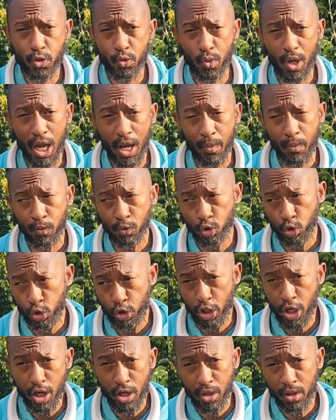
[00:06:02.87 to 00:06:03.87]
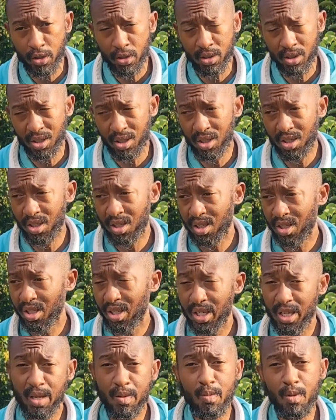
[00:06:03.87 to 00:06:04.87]
when I'm younger.
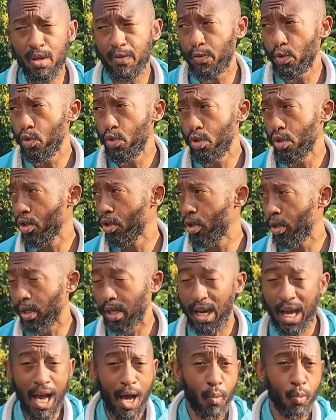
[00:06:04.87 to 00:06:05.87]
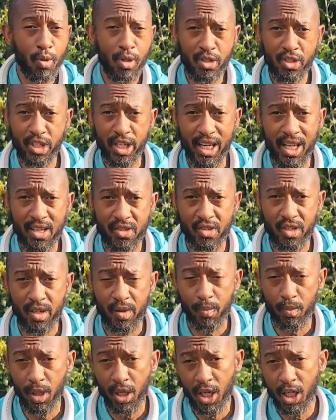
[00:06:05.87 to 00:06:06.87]
Even if you're young, I wouldn't chance it
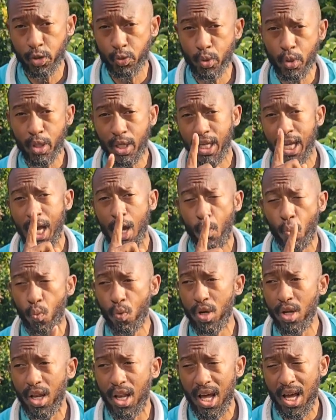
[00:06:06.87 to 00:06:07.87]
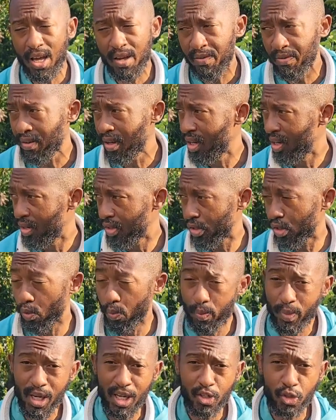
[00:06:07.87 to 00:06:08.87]
because we only got one life. So
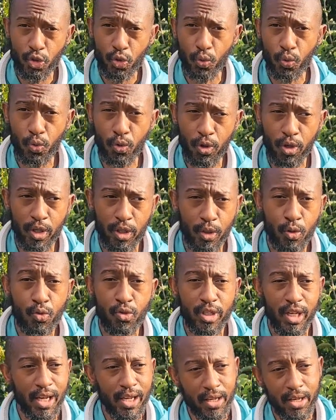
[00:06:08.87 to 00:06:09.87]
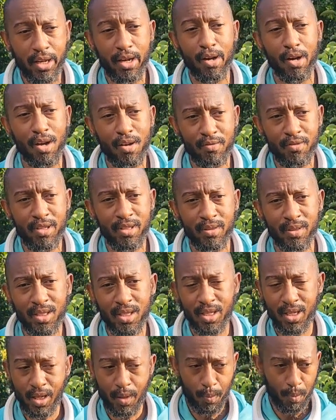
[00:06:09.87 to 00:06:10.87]
make sure you take care of it,
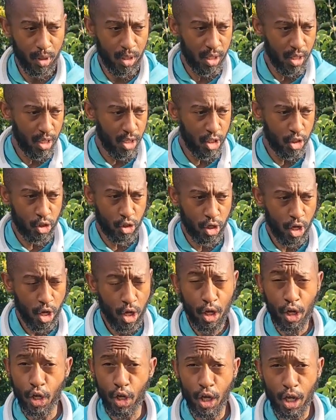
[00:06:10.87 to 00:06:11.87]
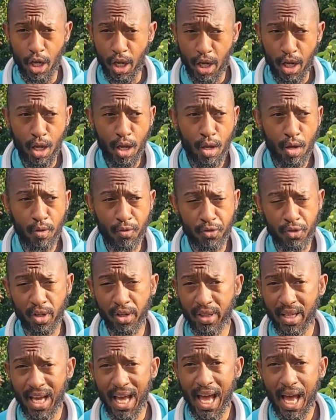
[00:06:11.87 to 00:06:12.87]
because if
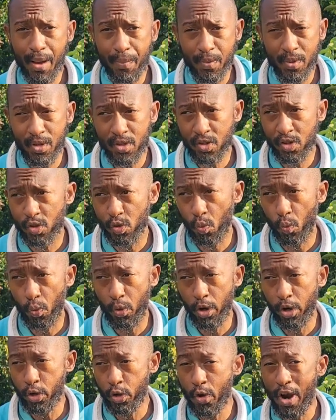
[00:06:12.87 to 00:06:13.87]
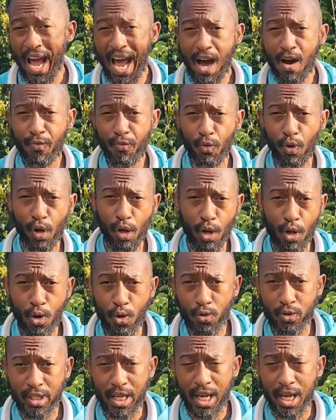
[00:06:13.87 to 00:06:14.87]
something happens where you're out for a
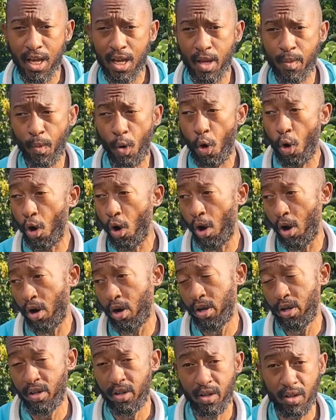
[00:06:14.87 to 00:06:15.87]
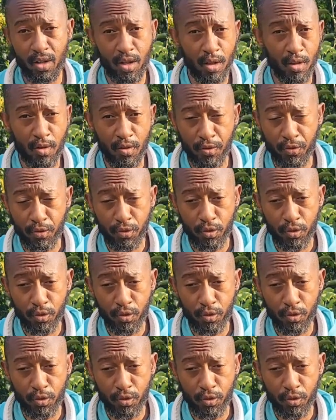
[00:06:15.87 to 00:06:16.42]
long time, or if